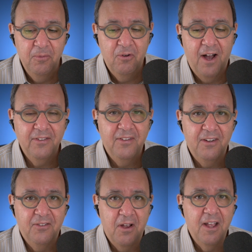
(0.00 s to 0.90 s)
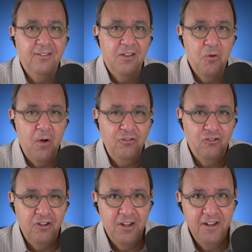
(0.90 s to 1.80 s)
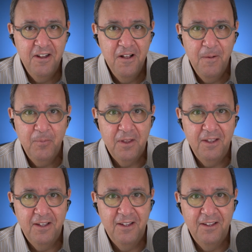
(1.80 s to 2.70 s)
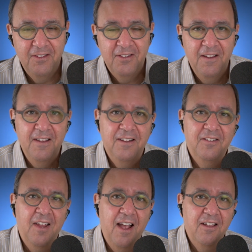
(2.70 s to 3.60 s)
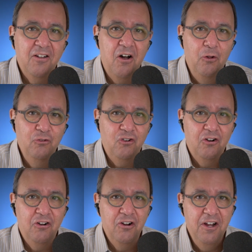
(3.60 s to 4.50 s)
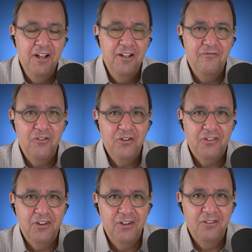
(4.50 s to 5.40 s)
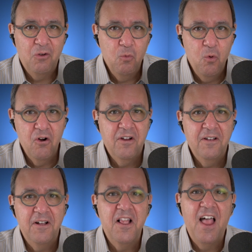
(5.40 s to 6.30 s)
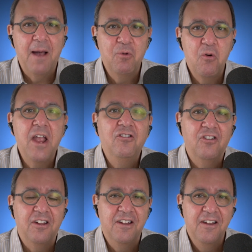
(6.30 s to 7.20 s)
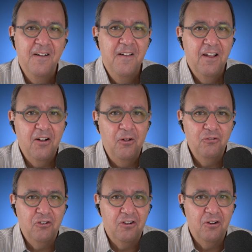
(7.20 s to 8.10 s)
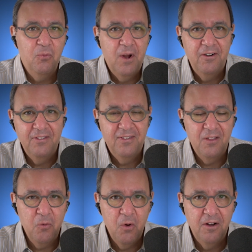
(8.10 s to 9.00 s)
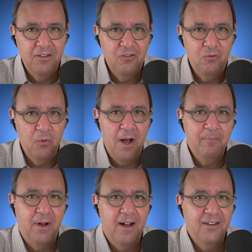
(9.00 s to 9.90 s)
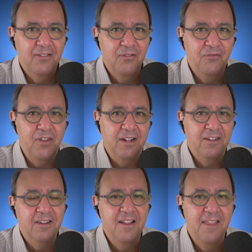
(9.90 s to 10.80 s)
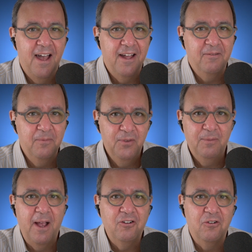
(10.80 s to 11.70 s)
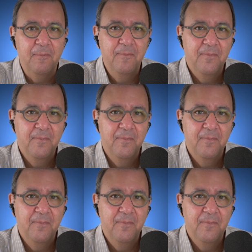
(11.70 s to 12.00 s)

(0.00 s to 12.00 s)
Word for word: processes. So I guess the question is tech culture versus work collaboration culture. Where does where does Dropbox fit in that spectrum?